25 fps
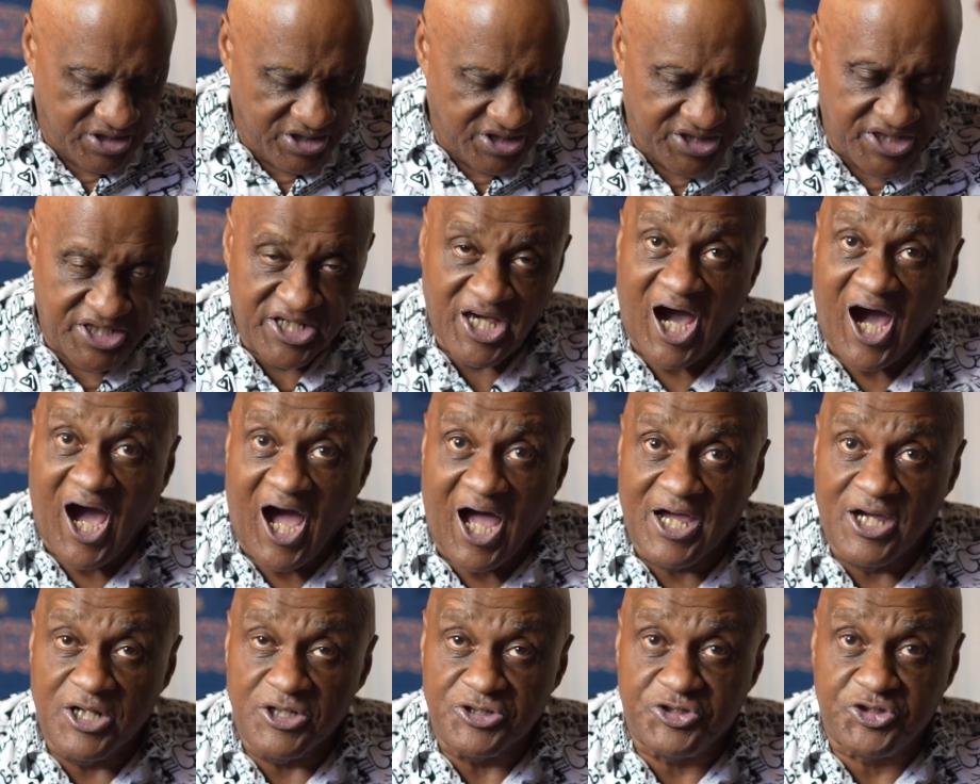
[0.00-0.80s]
he
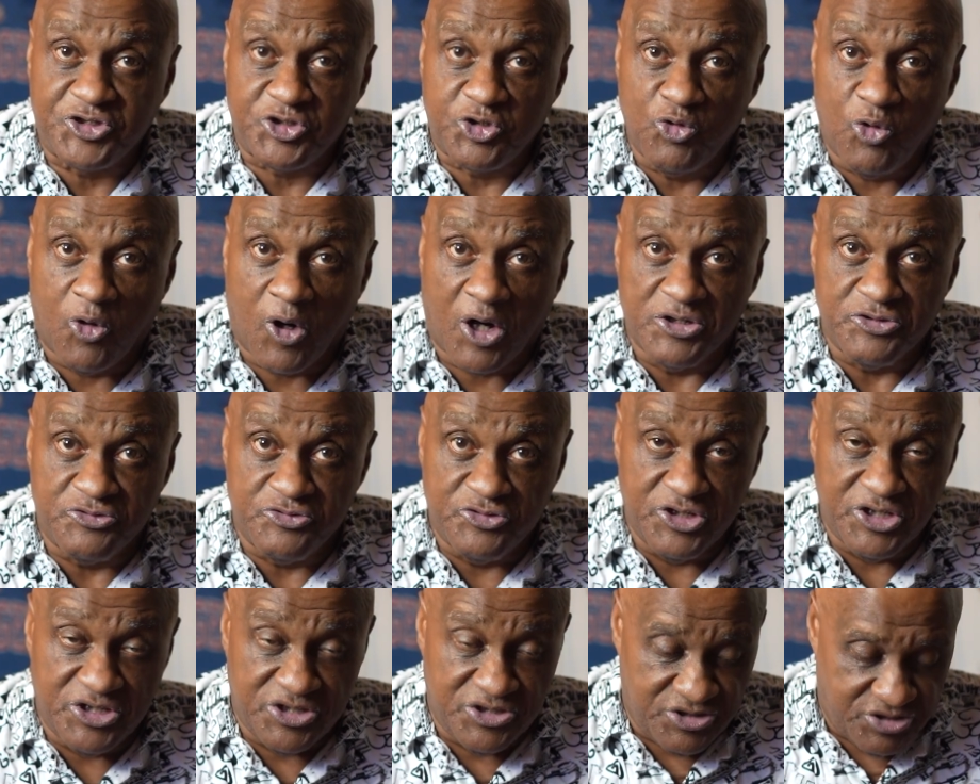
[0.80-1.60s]
hired
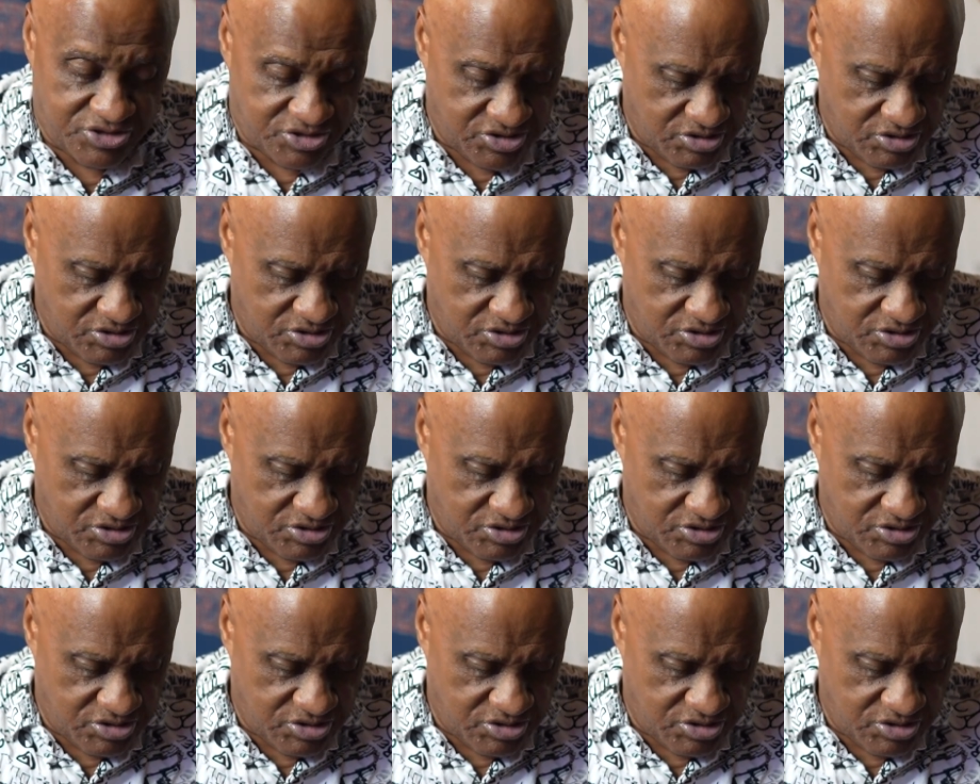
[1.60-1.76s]
200